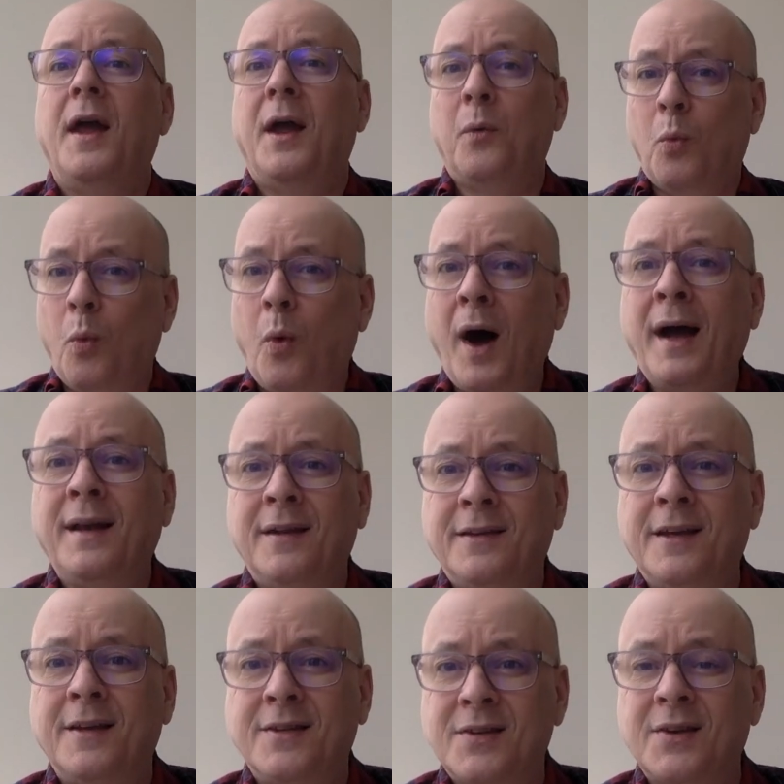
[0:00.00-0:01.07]
And why did
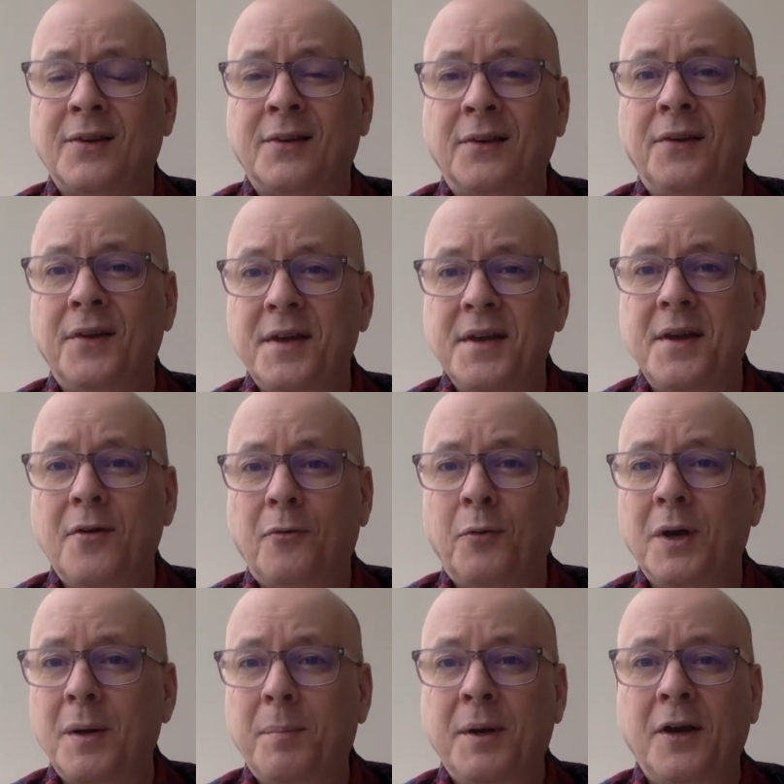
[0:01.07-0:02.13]
they suddenly
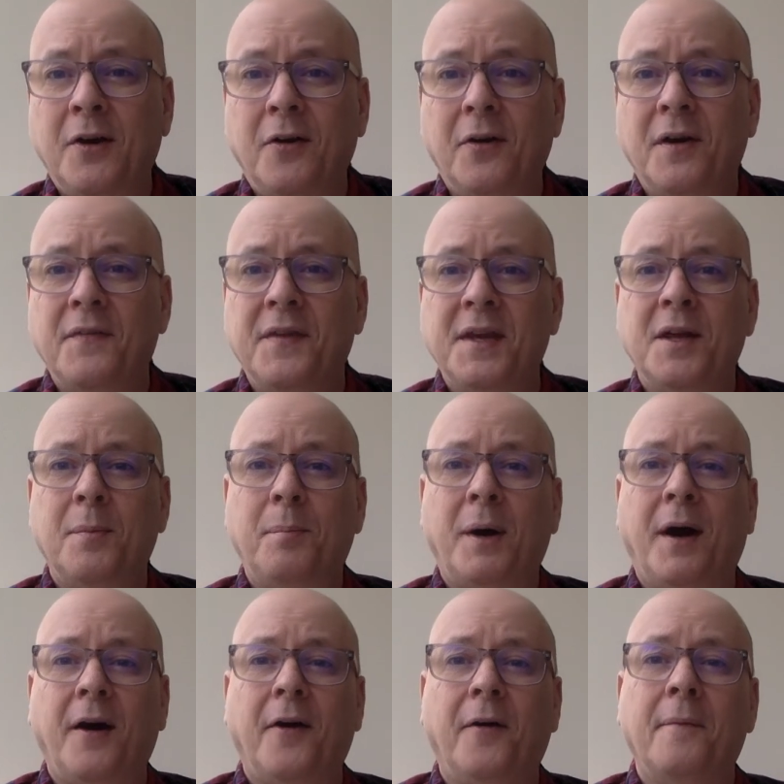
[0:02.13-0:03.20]
reappear in the
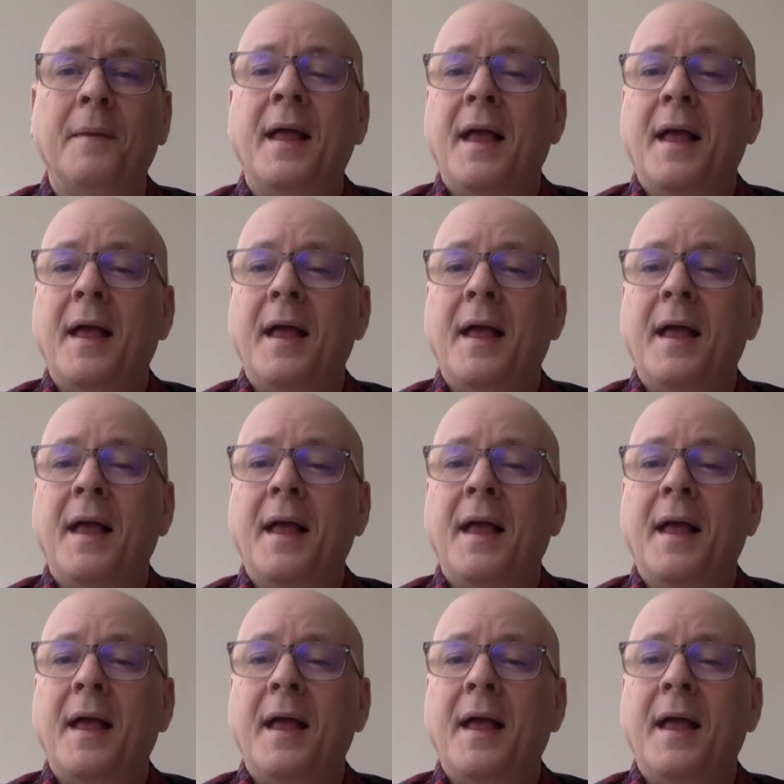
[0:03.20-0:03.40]
empire?